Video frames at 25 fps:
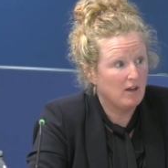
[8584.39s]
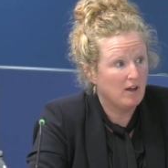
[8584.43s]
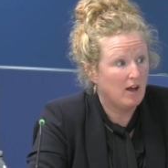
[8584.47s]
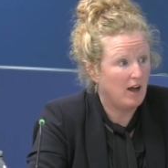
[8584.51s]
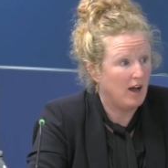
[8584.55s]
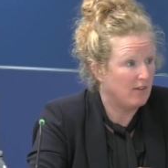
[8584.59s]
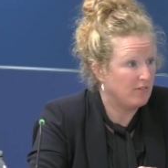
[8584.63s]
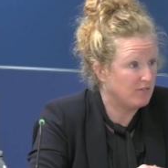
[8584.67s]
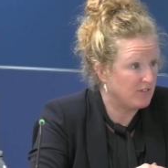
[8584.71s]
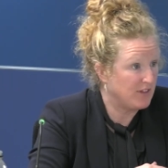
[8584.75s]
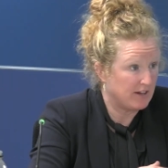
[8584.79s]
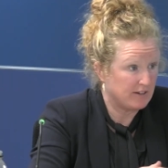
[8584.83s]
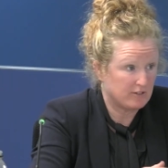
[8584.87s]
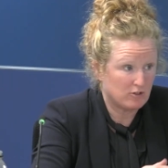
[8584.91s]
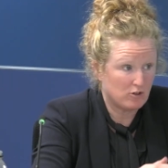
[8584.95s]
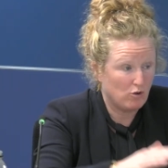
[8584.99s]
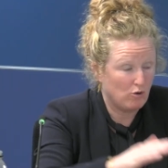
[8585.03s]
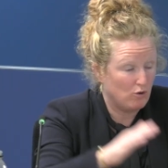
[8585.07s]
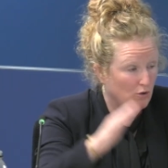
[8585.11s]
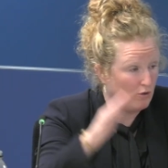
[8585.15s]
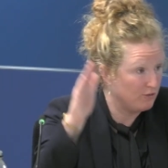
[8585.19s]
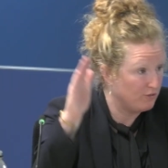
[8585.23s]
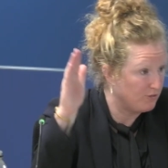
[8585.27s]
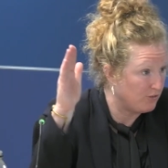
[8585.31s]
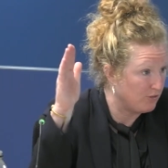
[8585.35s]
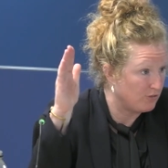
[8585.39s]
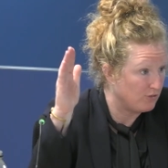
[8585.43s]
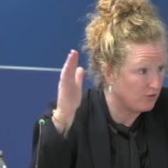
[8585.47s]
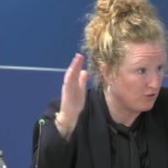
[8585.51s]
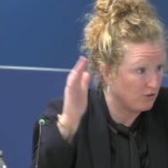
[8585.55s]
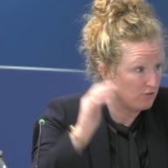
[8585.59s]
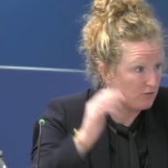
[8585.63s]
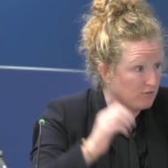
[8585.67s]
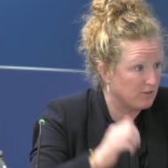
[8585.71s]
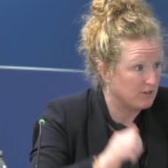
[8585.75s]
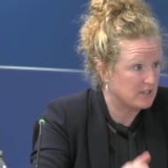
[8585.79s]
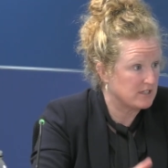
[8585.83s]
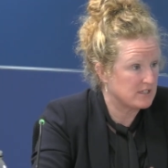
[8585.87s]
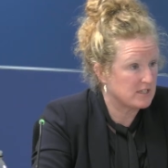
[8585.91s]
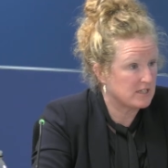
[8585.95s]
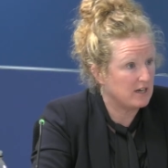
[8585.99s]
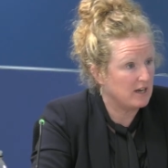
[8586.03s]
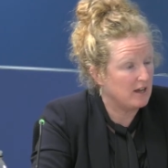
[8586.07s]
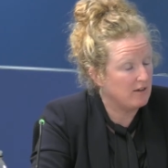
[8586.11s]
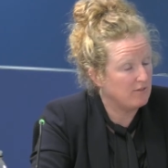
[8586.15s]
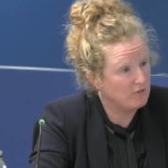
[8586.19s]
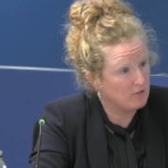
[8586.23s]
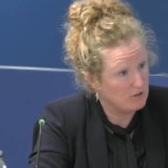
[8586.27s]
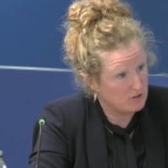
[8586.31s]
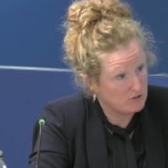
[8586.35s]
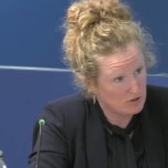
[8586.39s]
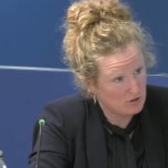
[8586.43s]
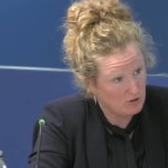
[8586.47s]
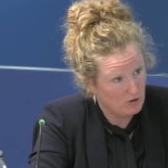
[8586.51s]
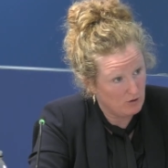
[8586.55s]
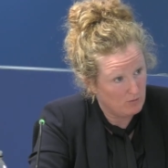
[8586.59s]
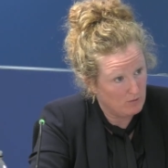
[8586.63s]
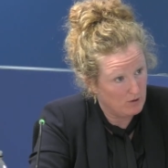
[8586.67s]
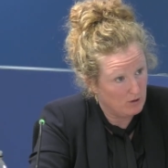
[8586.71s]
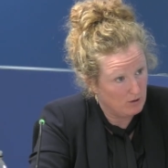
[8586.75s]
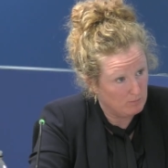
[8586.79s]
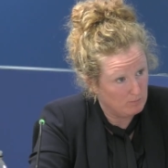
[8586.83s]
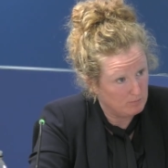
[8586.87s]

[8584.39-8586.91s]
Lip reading: and that causes your risk level to go up.